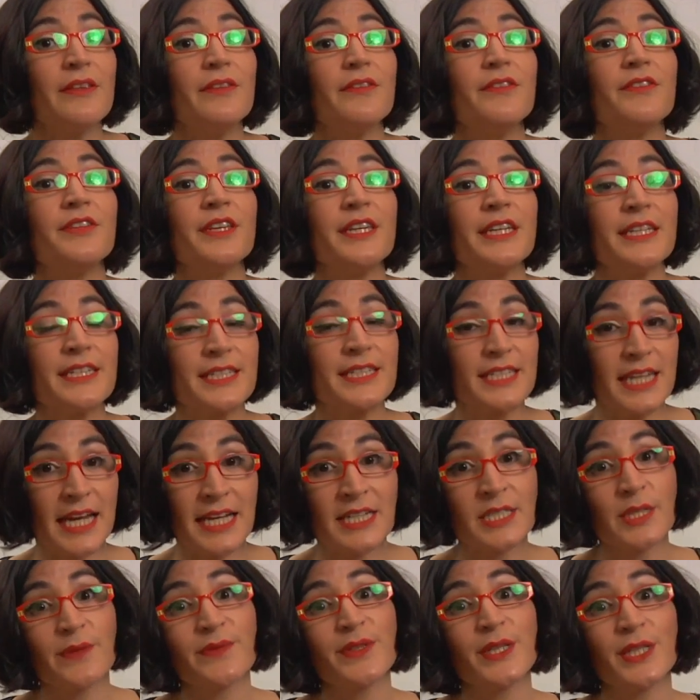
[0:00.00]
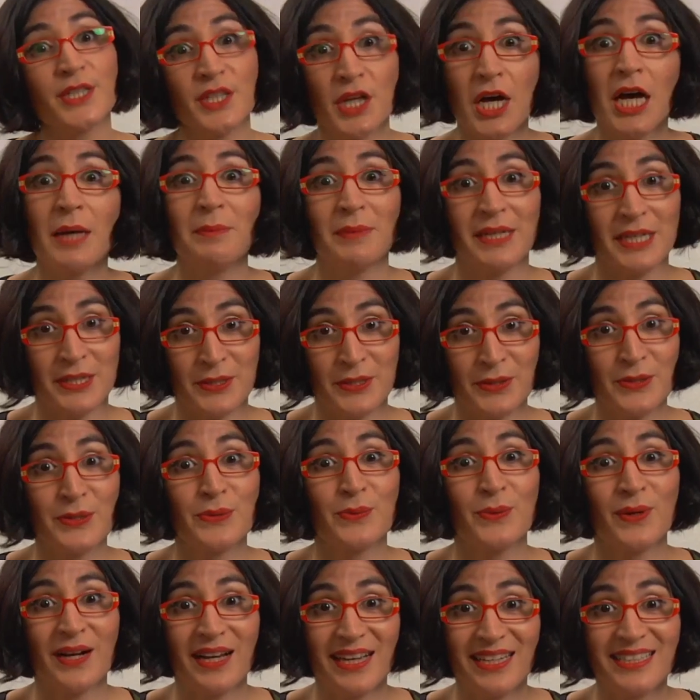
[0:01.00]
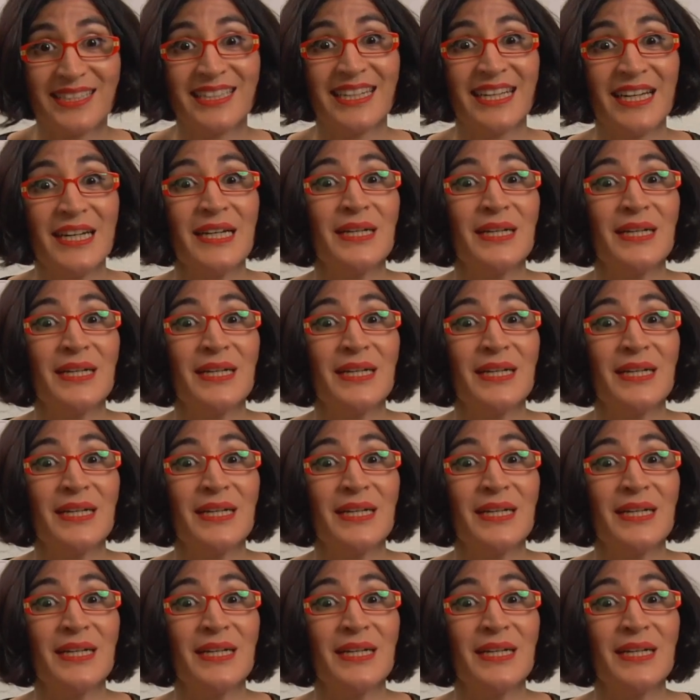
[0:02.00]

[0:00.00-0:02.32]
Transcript: the intent of the lawmakers was,